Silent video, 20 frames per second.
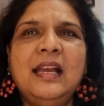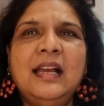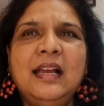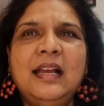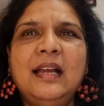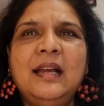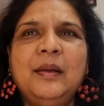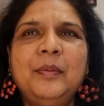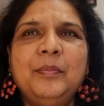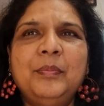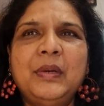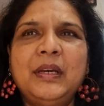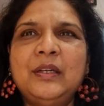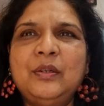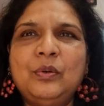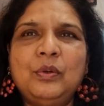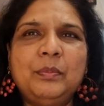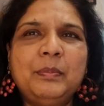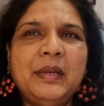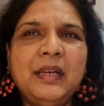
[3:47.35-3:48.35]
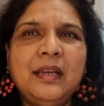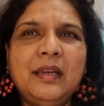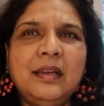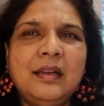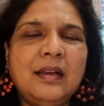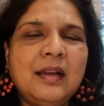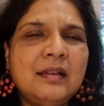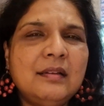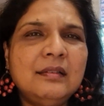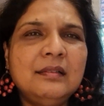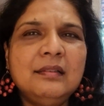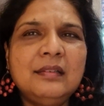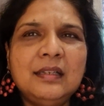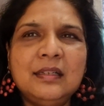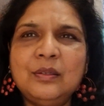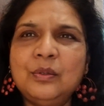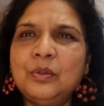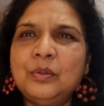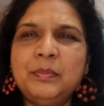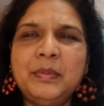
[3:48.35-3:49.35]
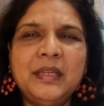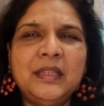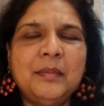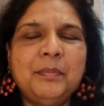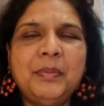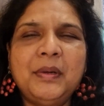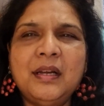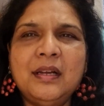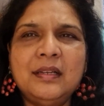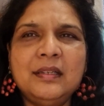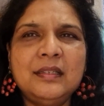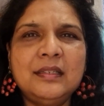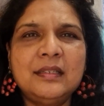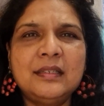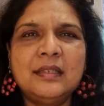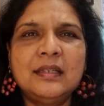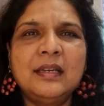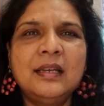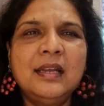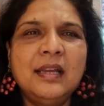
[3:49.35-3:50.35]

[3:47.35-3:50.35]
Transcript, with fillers: Um, it could be current. It could be in the past.